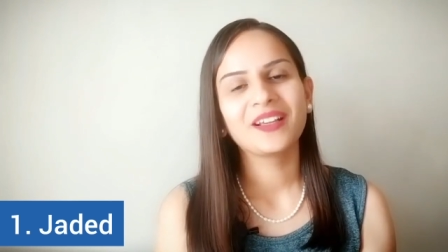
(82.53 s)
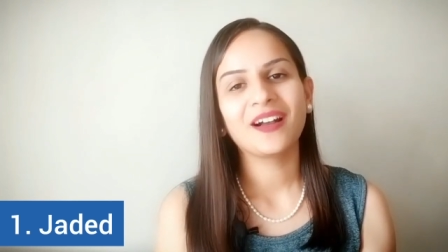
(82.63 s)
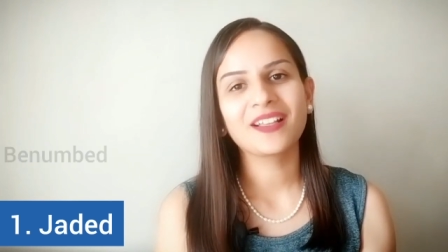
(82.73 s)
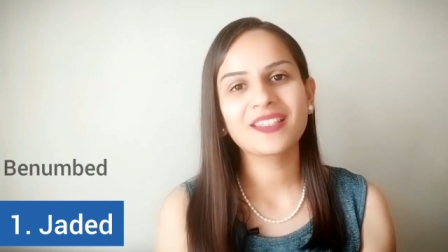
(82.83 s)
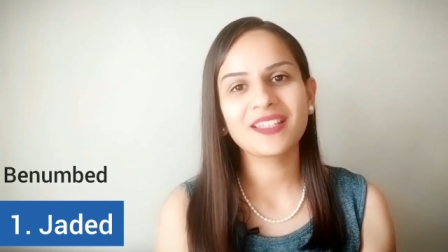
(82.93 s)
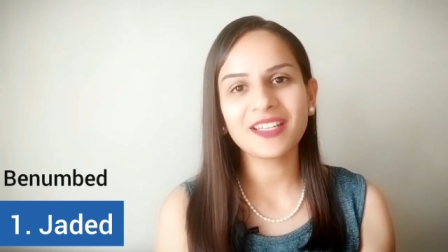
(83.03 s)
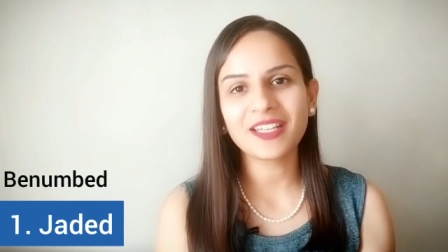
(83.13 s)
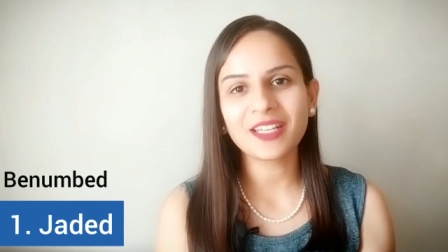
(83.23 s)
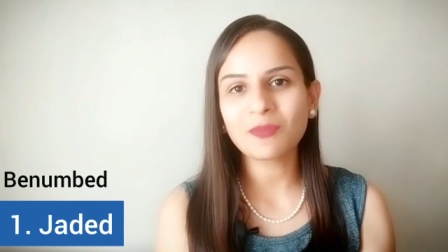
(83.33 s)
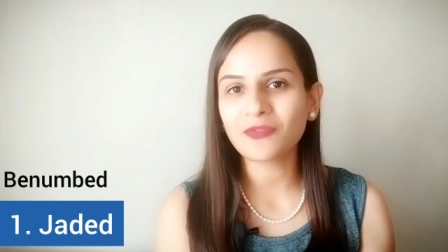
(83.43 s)
A synonym
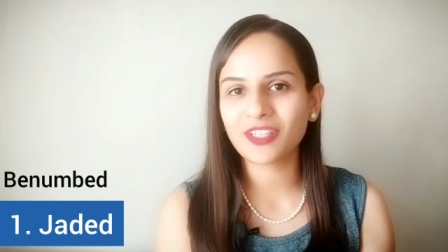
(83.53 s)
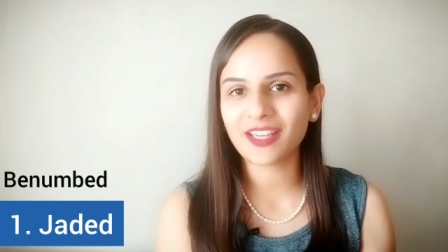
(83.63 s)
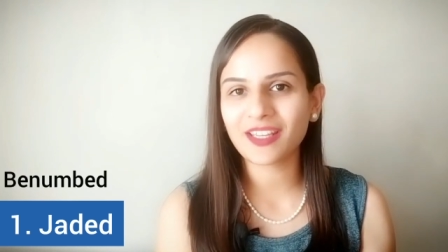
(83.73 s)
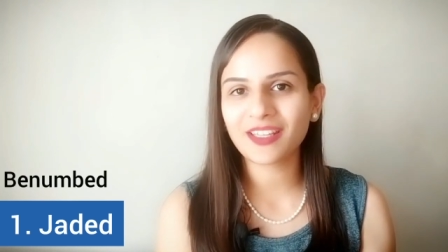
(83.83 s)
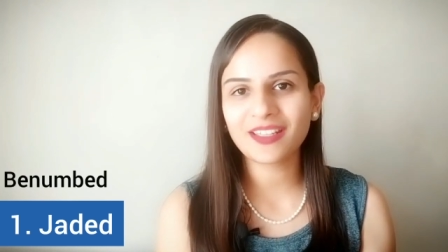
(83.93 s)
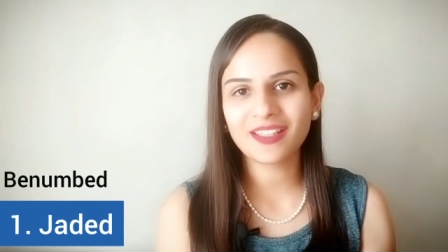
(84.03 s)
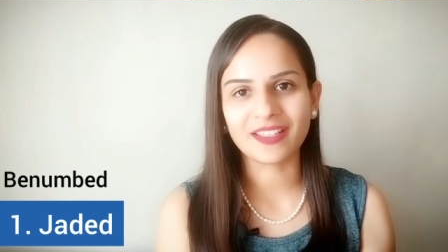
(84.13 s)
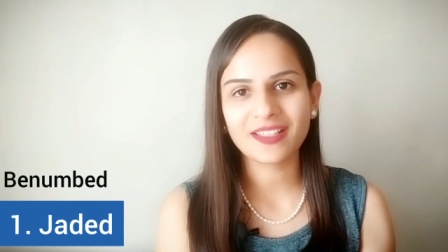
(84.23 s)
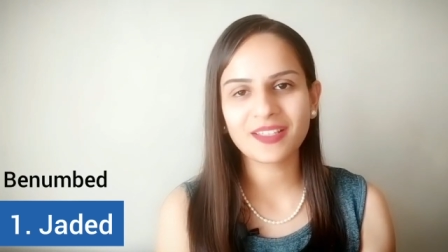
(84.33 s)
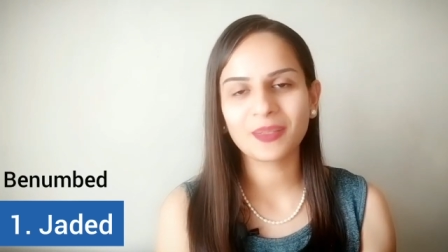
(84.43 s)
of jaded
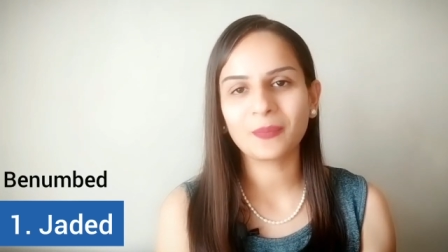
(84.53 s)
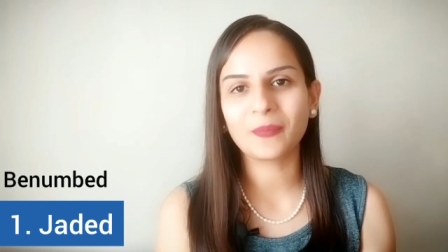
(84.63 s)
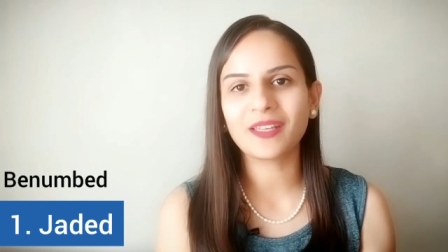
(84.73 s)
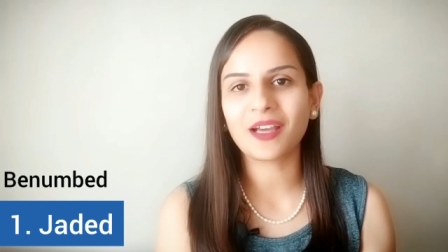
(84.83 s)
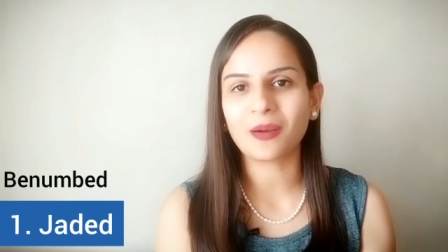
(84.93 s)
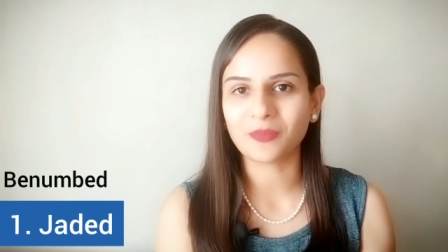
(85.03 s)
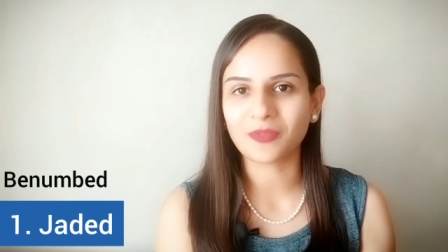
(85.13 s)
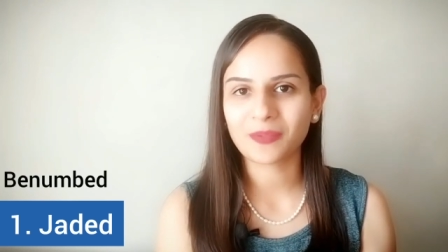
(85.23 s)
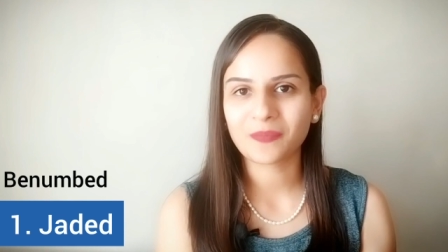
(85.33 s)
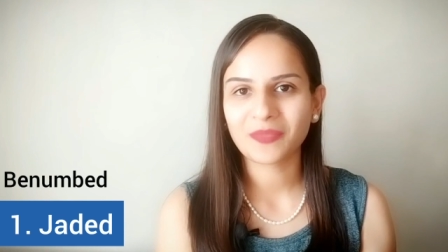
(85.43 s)
is benumbed.
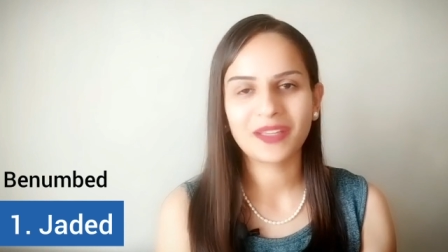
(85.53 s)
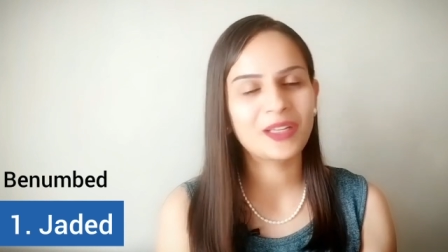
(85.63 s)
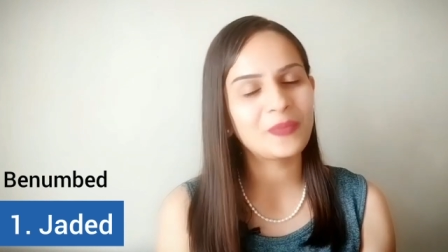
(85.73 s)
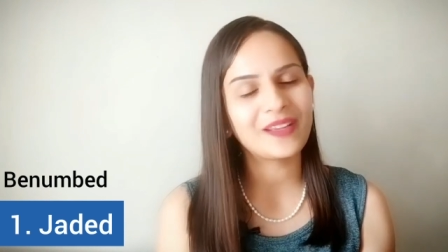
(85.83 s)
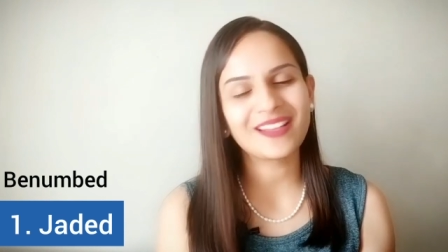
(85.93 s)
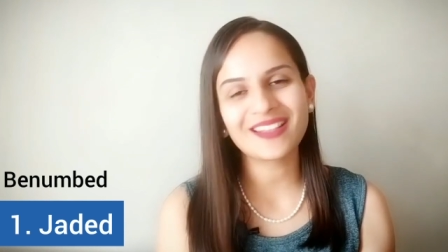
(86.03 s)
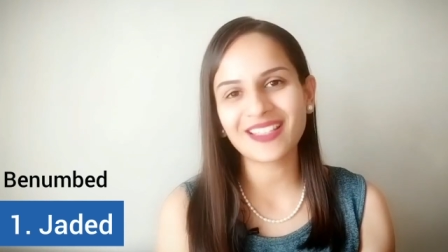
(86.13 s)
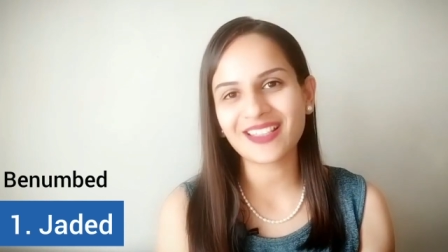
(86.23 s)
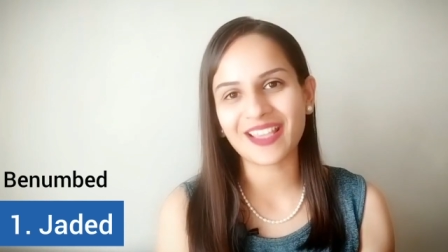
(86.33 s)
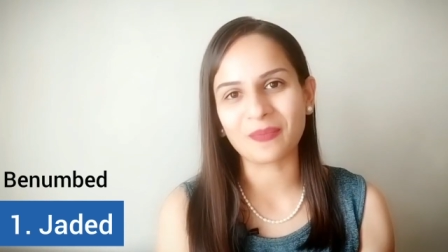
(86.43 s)
It means the
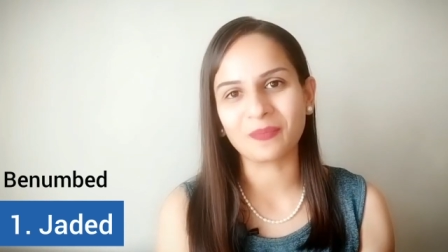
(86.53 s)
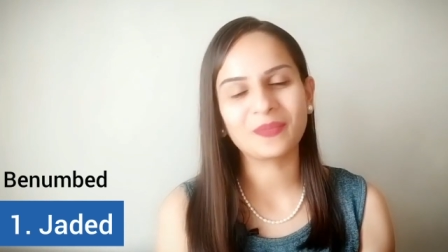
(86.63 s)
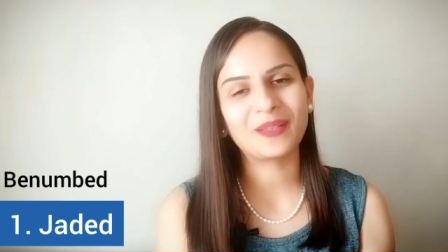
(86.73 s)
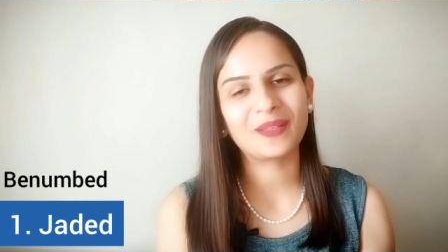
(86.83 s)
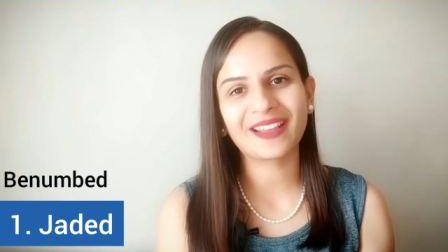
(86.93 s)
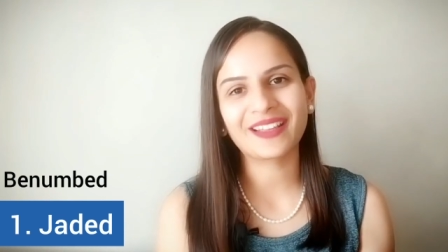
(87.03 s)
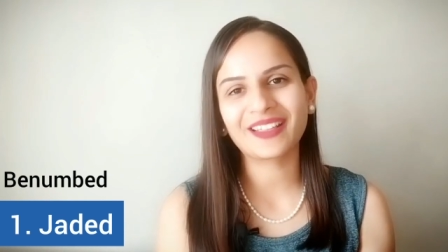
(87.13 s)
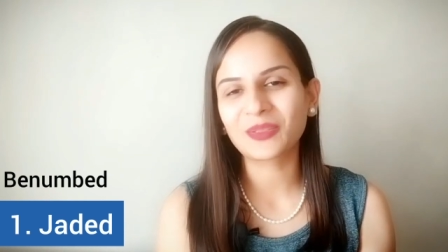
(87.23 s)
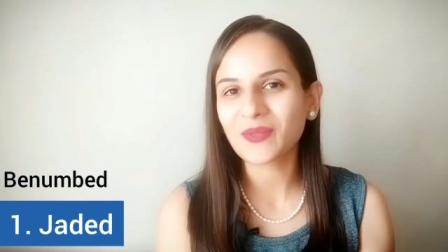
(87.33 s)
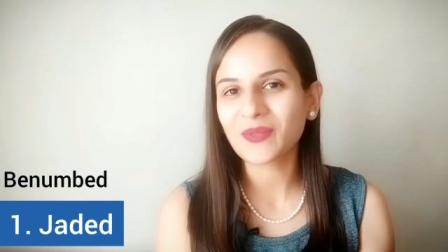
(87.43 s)
same, lacking
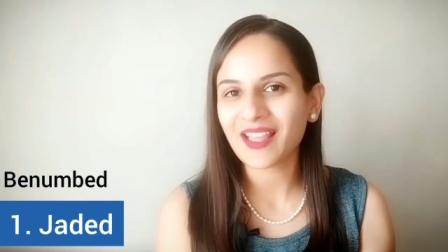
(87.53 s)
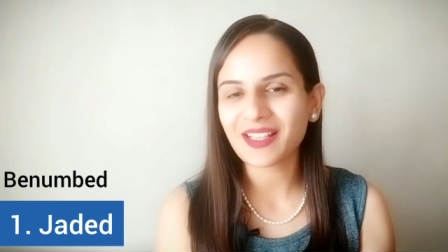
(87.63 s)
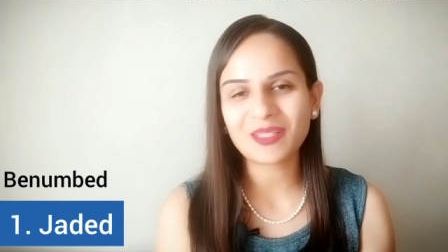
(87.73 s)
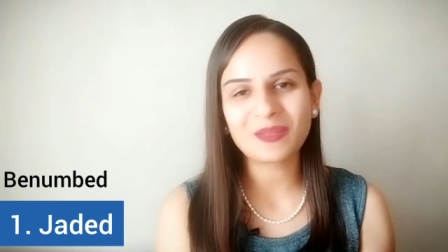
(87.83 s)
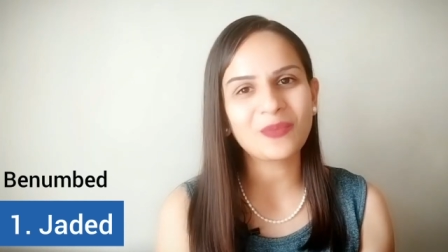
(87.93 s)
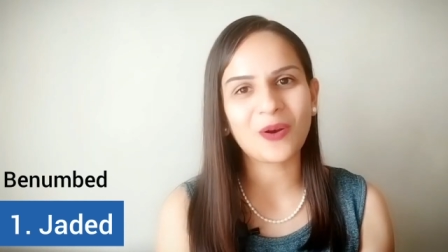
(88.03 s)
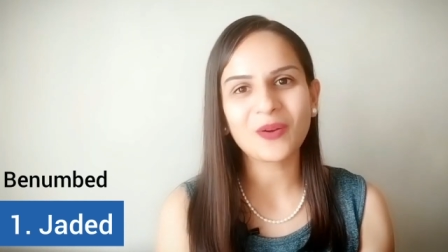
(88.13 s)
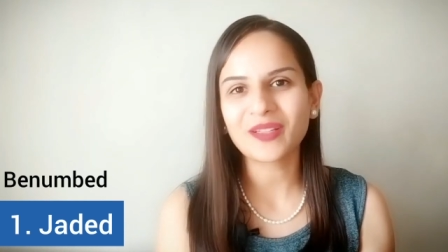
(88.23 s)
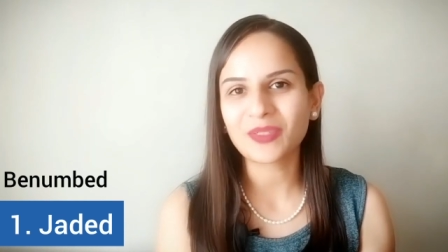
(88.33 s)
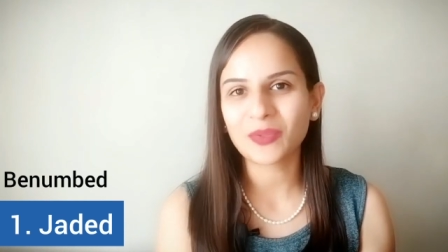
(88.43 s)
enthusiasm or
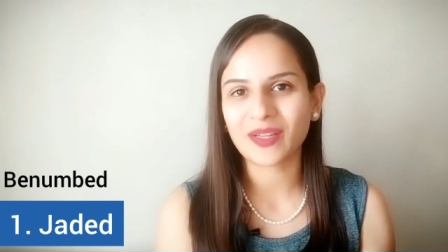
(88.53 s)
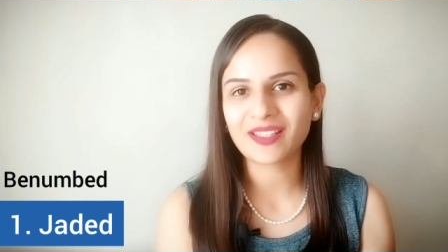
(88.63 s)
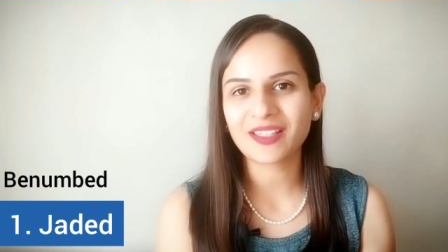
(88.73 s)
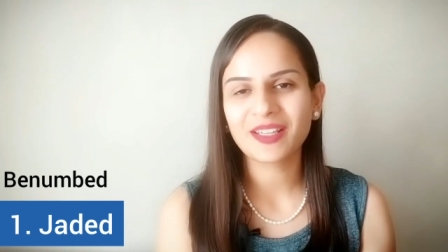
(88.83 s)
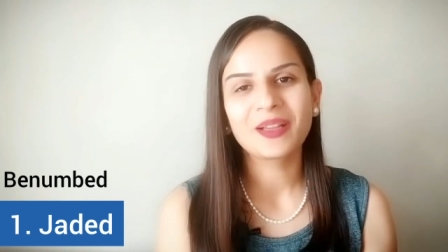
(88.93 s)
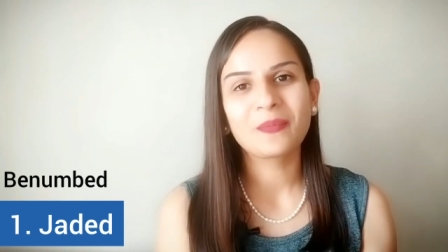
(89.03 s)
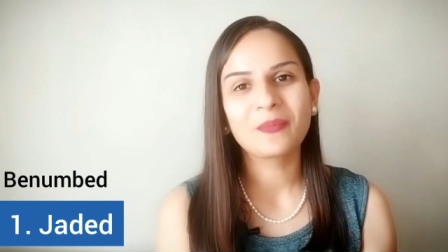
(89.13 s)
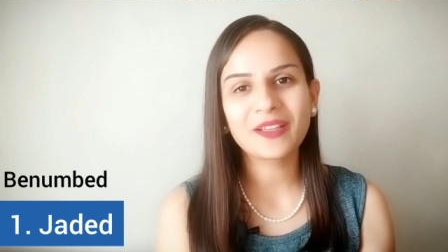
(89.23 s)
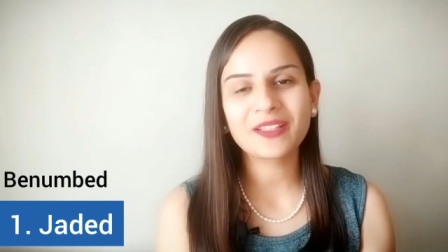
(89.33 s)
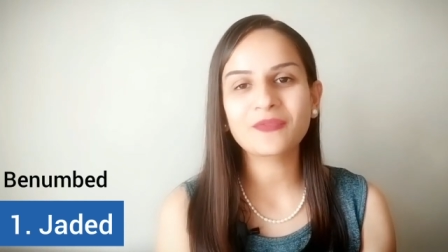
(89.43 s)
interest
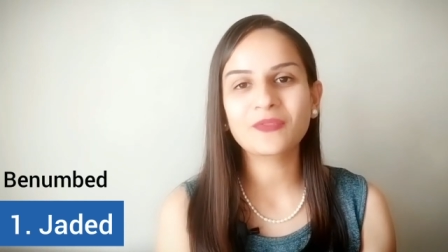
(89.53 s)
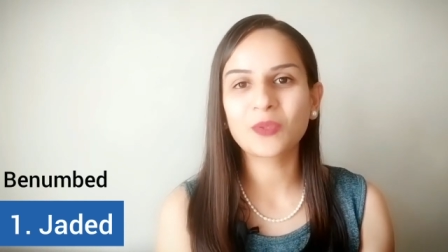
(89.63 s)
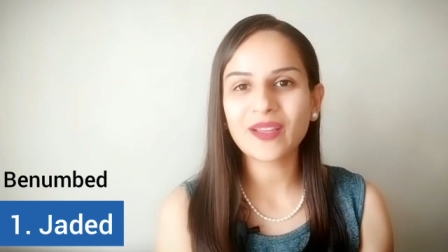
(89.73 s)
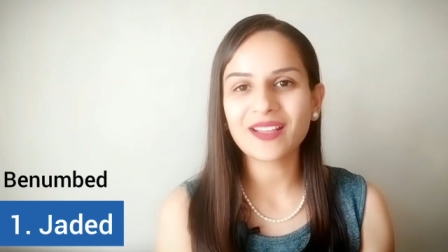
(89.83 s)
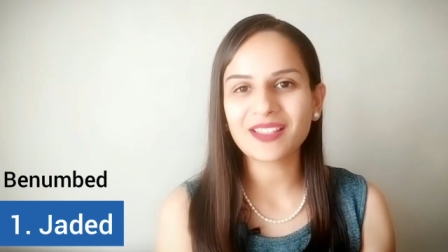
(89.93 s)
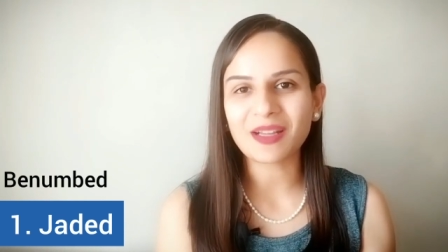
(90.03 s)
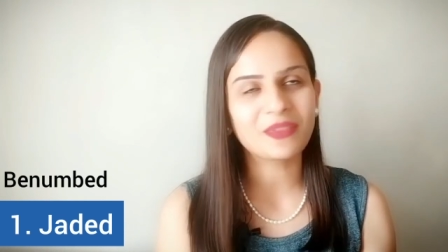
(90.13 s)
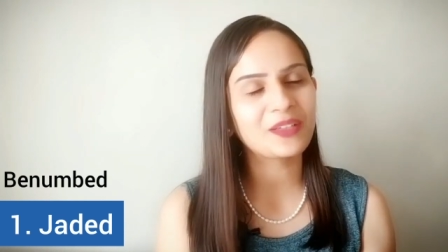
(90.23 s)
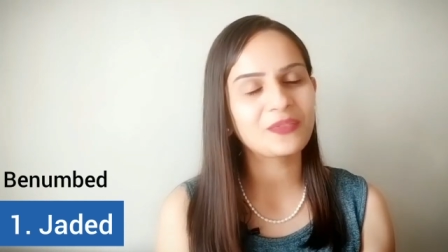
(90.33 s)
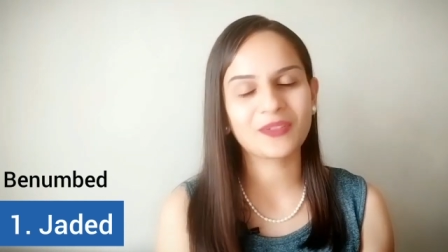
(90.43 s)
because of doing
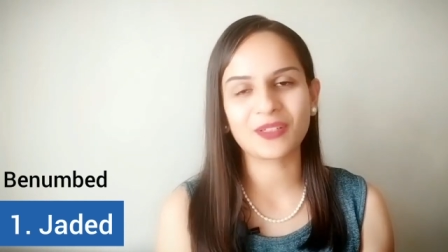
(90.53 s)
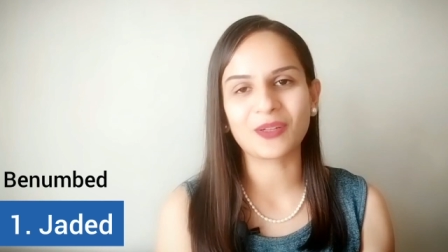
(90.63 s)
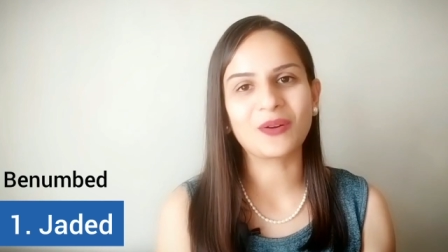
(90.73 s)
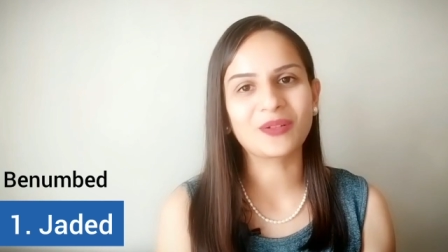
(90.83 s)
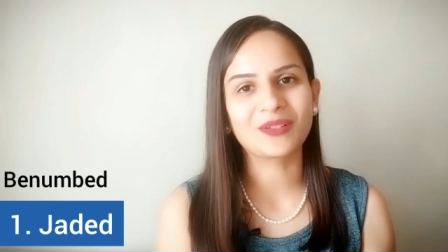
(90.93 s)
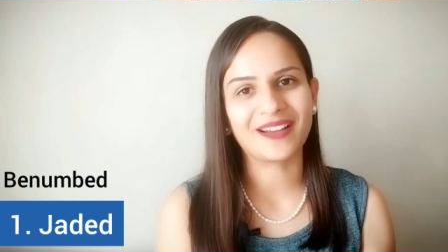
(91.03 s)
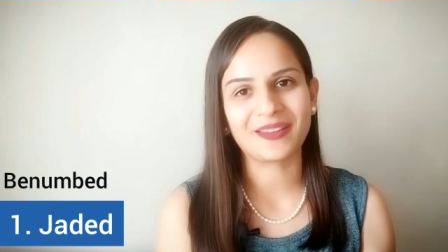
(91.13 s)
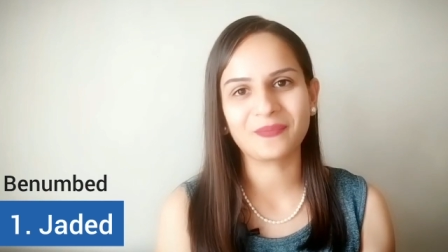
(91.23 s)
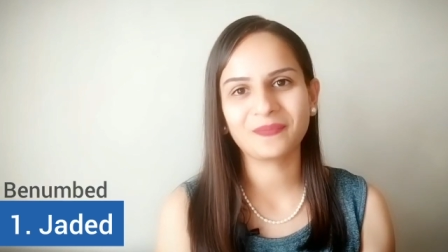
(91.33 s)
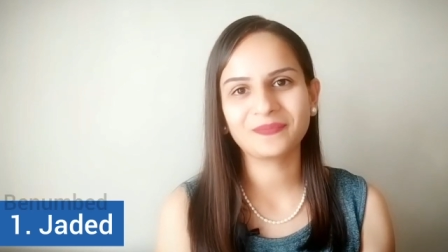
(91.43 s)
something for a long time.